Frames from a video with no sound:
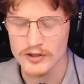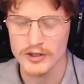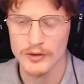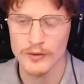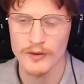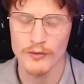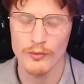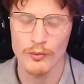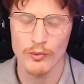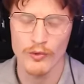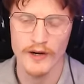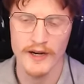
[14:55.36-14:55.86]
so
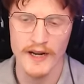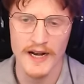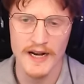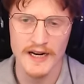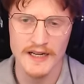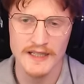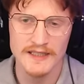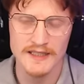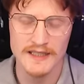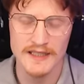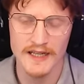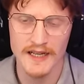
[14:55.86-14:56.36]
it
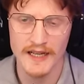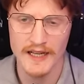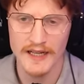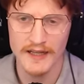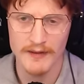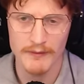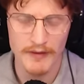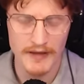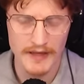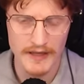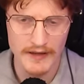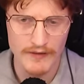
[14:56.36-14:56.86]
reacted
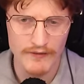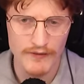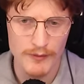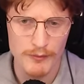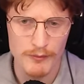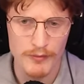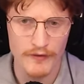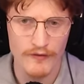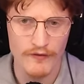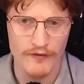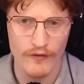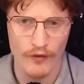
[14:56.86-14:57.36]
even
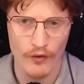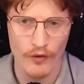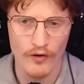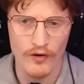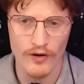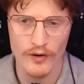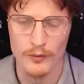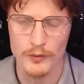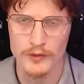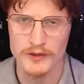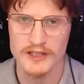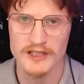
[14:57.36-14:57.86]

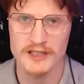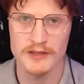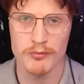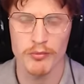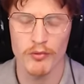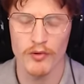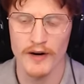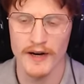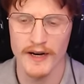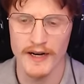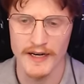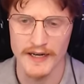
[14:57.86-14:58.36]
before it was
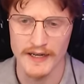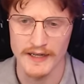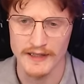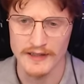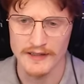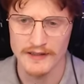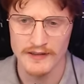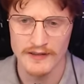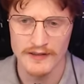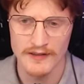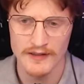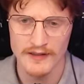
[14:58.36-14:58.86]

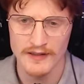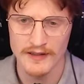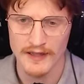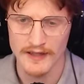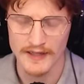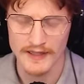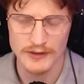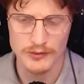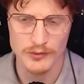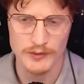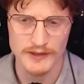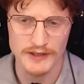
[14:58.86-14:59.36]
sprayed.
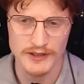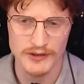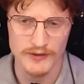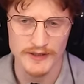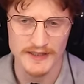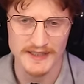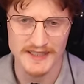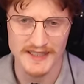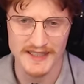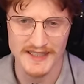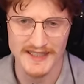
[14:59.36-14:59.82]
And that's what it's doing.